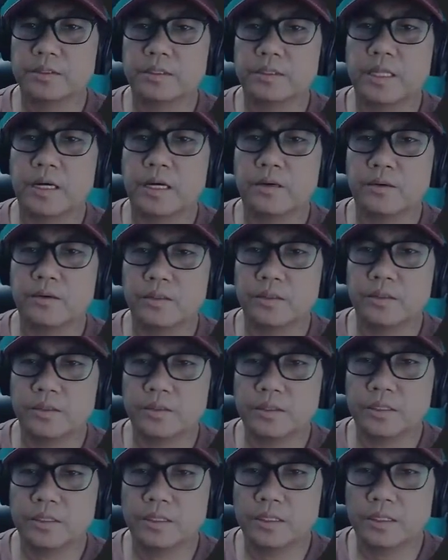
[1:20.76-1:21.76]

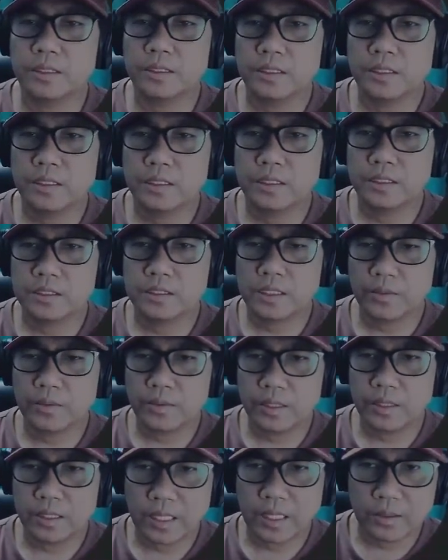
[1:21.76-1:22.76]
download. So I
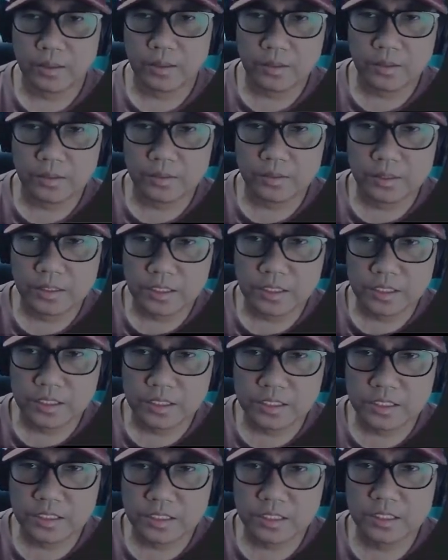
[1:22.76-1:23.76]
will download
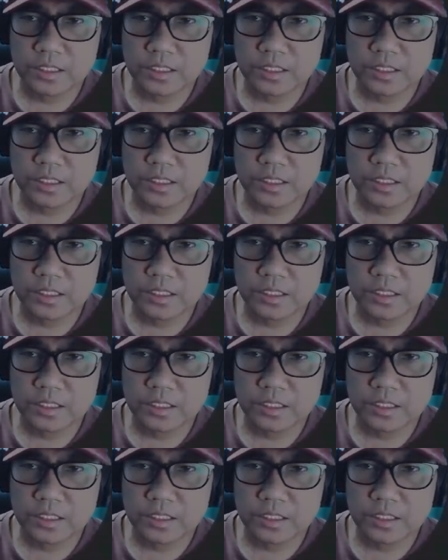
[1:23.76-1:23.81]
this.